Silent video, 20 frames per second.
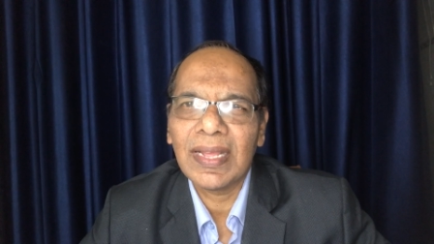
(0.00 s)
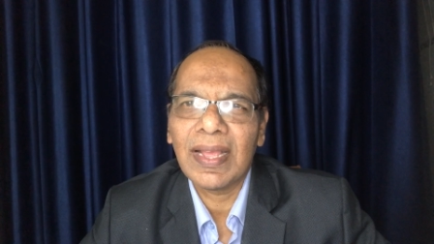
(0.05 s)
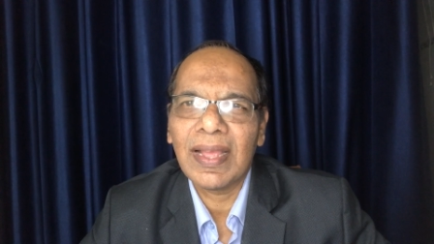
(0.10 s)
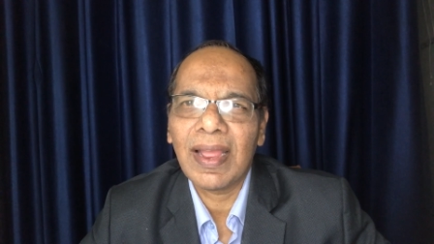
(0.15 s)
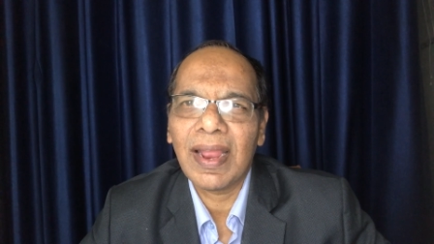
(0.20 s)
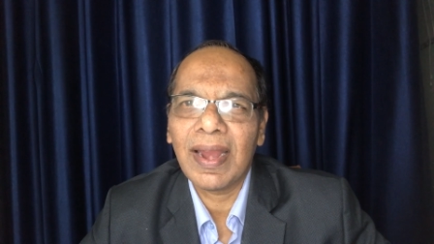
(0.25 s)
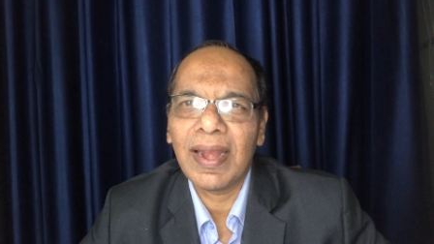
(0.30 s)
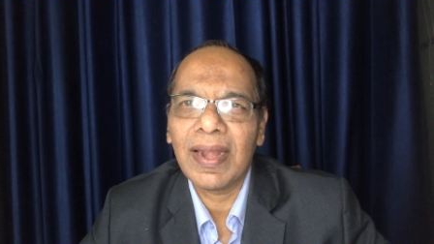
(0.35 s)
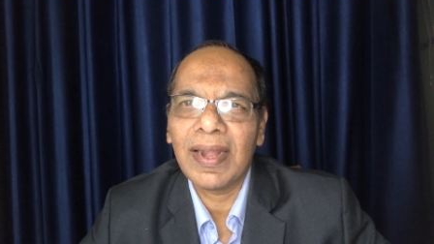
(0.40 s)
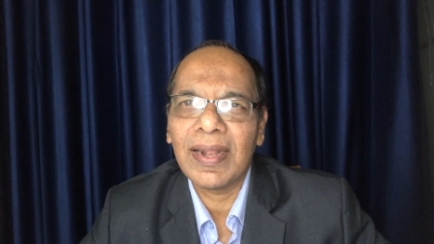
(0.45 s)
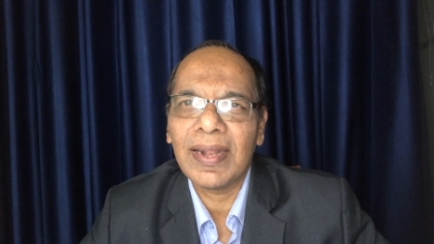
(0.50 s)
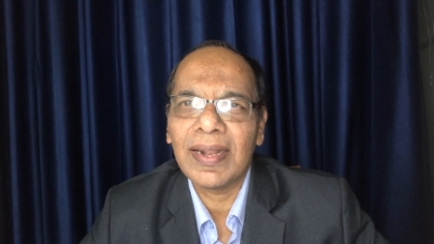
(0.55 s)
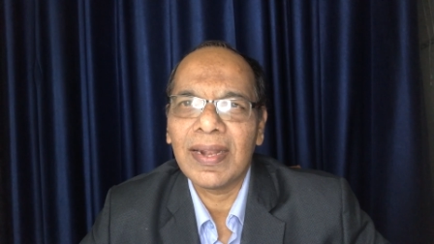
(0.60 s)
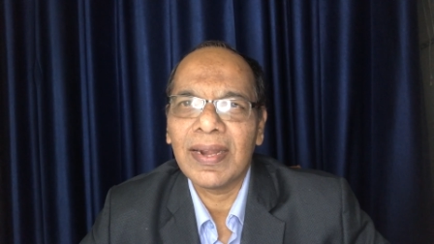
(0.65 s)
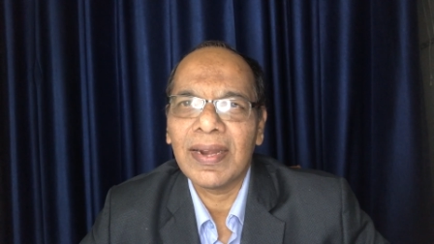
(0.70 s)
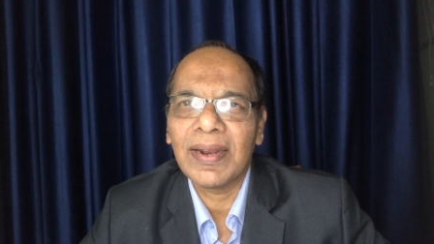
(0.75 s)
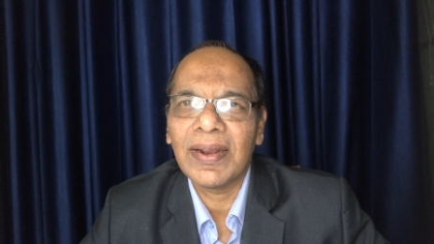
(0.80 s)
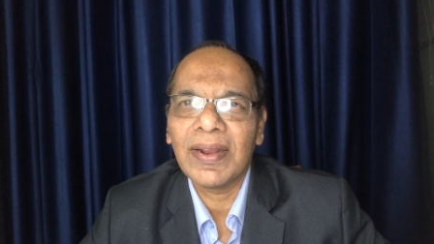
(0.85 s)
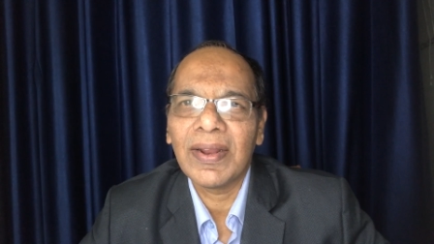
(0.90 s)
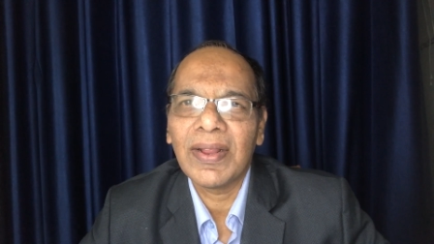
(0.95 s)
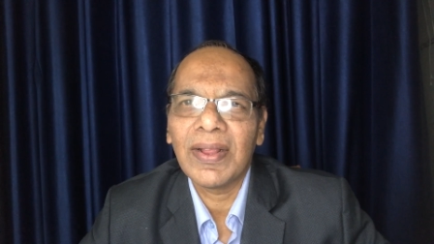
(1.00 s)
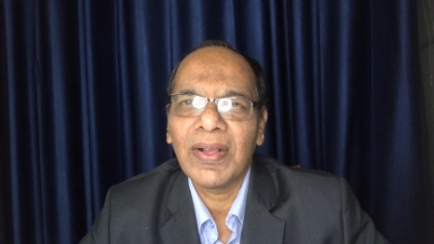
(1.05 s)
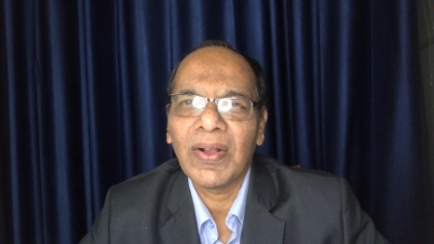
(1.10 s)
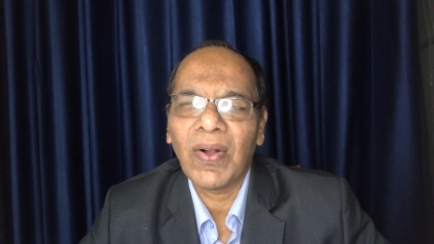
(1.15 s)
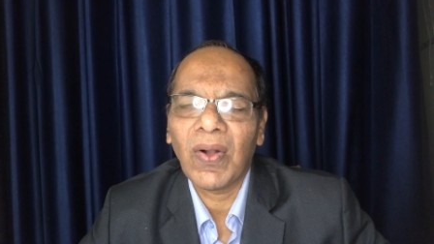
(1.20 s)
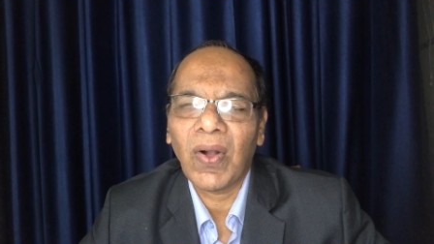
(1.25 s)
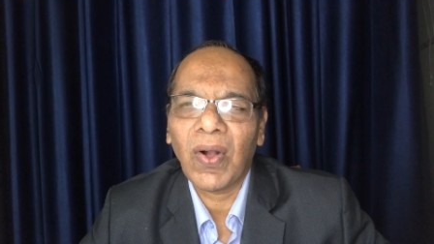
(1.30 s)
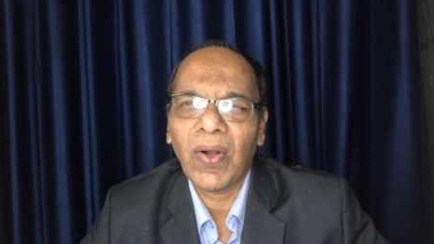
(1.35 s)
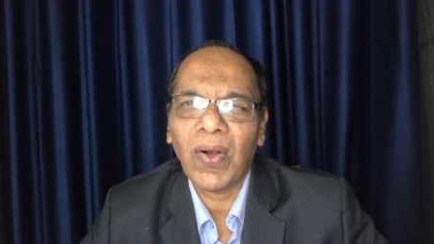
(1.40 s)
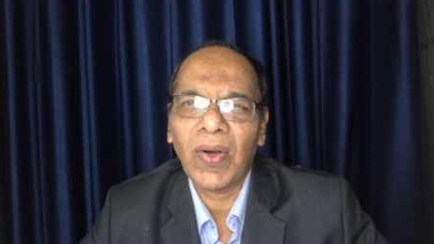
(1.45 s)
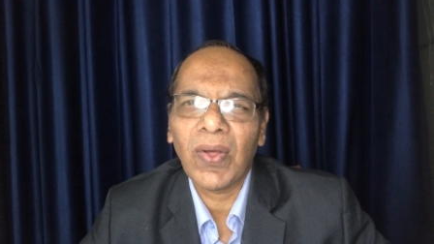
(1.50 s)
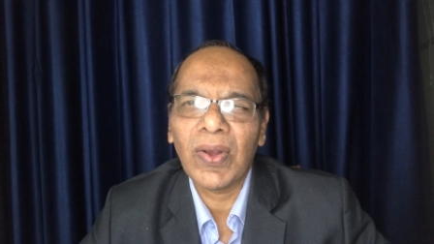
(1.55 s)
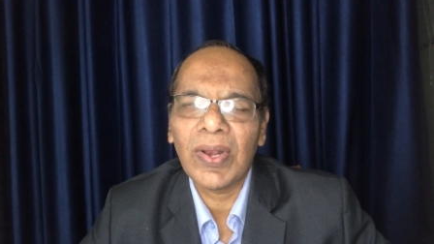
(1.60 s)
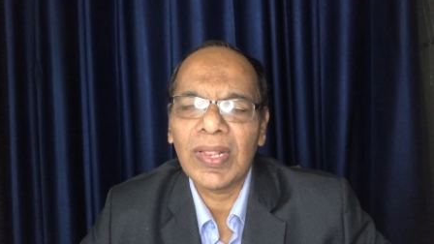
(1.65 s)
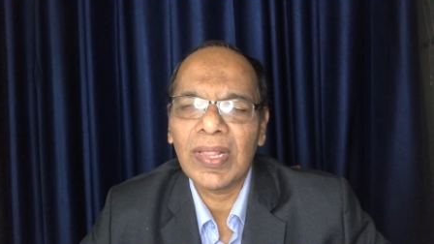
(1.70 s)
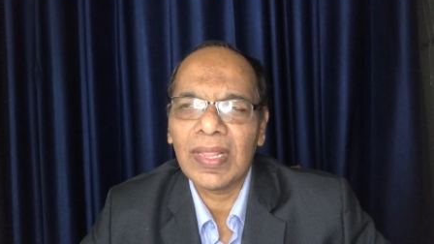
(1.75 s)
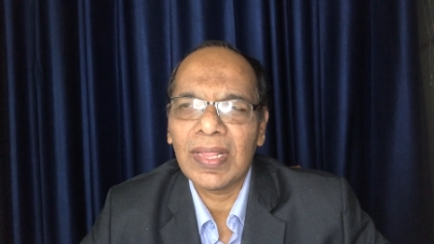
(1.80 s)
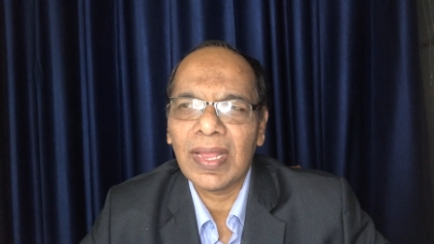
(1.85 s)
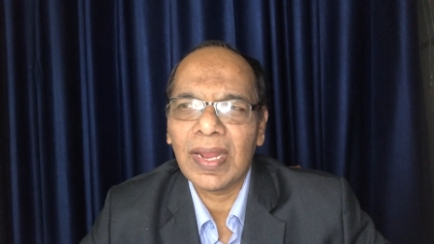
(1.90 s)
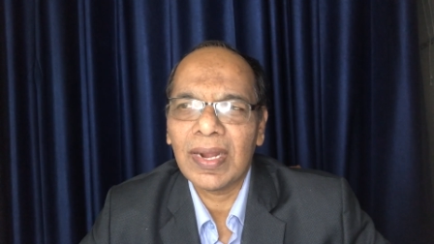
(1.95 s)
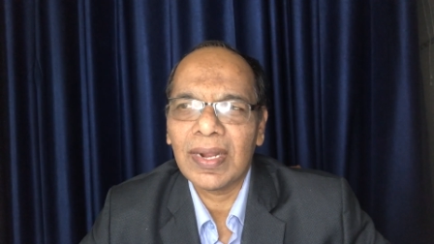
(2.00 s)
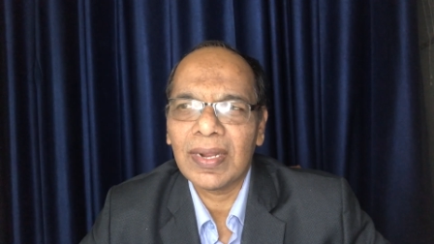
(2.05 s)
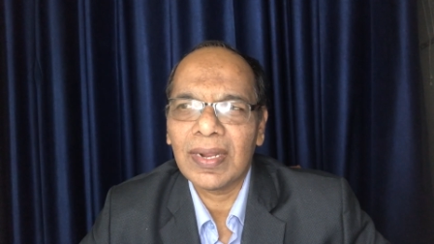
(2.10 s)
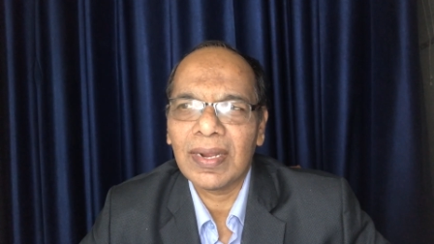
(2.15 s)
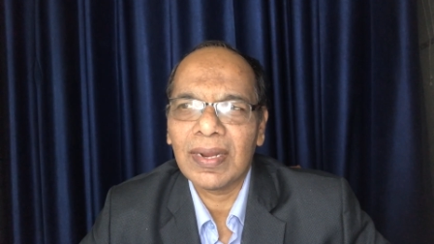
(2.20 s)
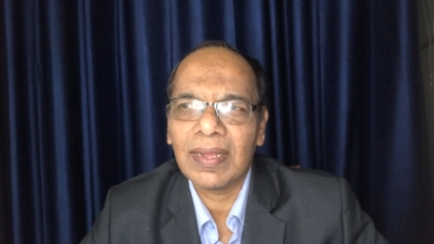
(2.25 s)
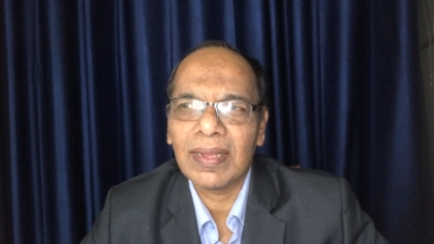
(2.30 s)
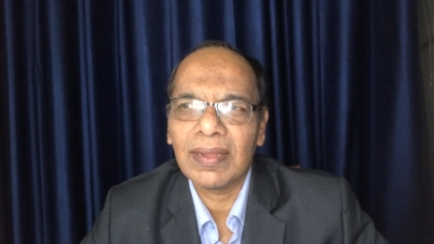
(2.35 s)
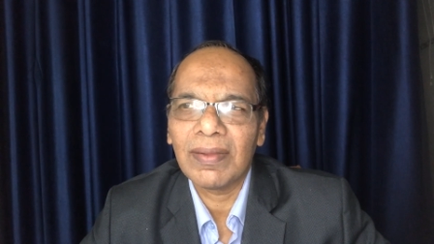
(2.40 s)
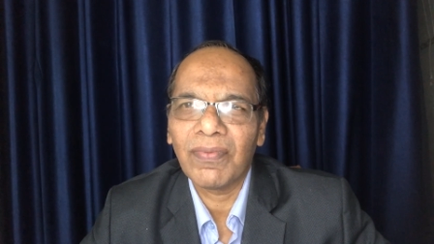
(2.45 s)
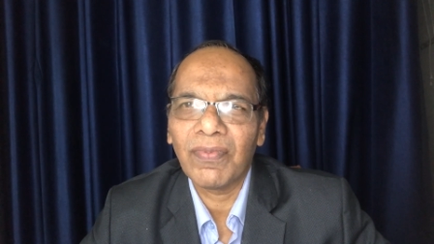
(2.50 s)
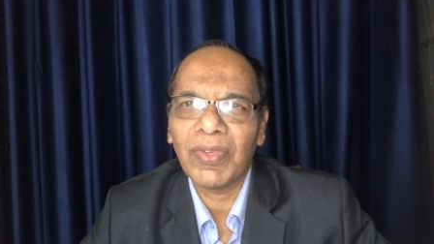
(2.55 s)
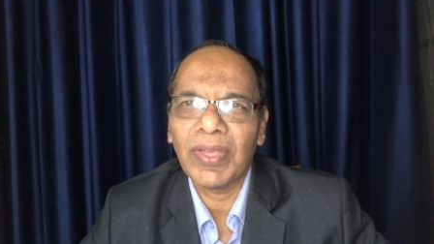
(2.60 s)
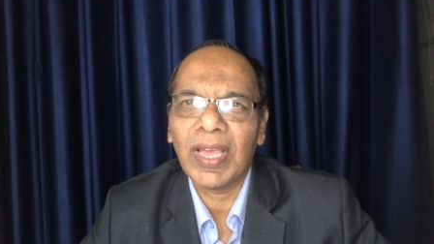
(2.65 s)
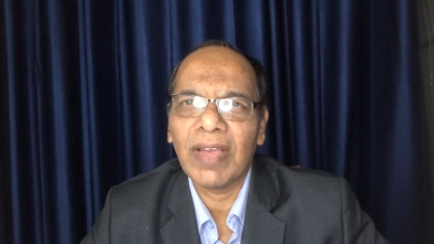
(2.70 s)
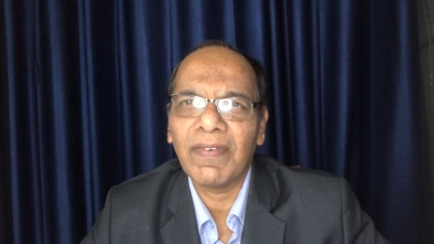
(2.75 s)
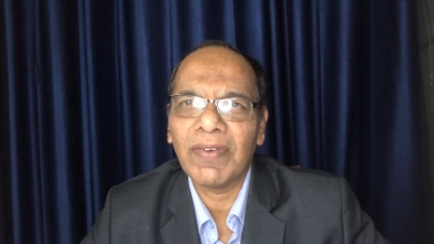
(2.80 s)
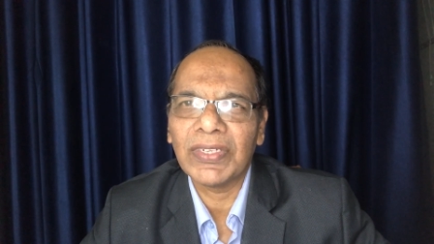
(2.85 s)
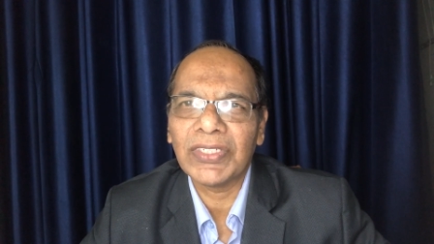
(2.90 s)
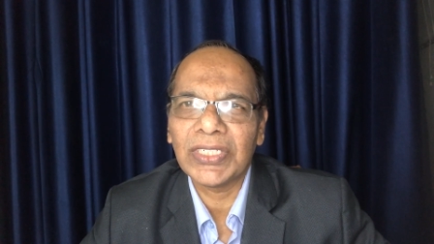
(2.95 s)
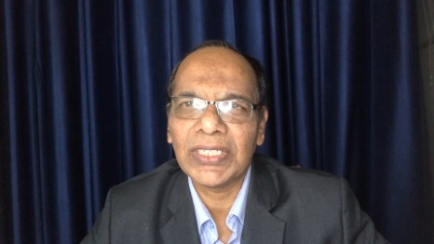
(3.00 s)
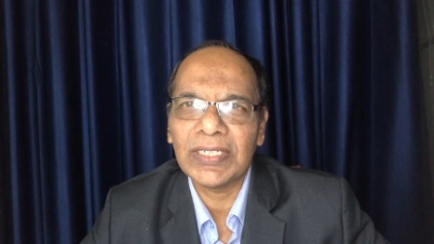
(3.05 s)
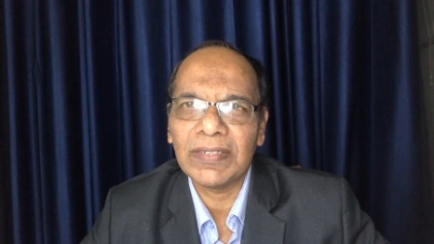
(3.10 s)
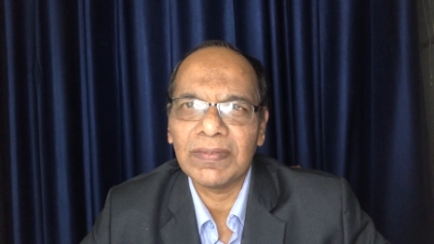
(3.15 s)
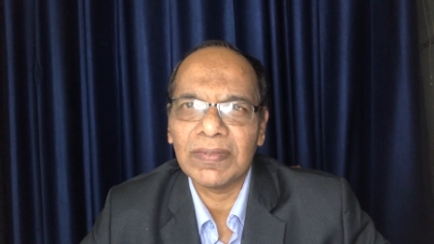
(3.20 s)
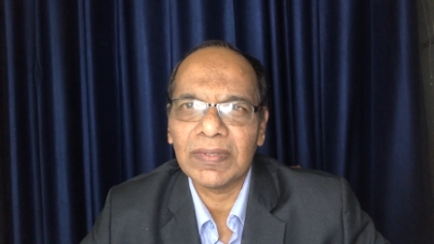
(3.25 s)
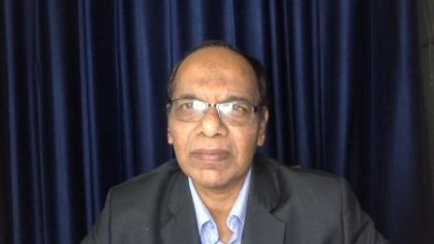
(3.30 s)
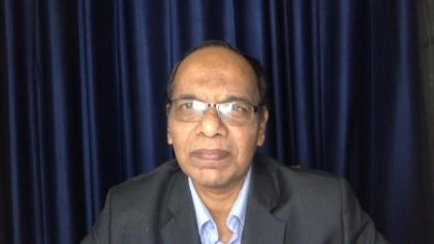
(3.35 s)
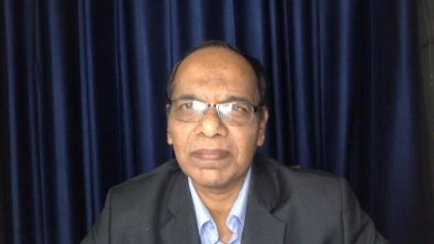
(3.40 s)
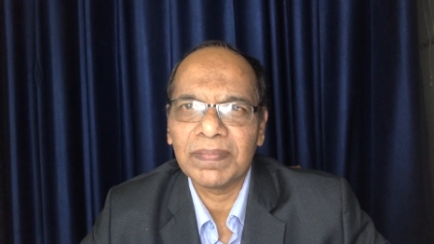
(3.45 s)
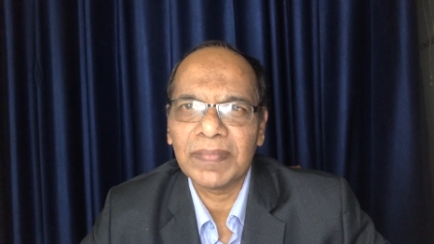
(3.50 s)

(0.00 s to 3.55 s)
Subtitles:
and all that we have achieved.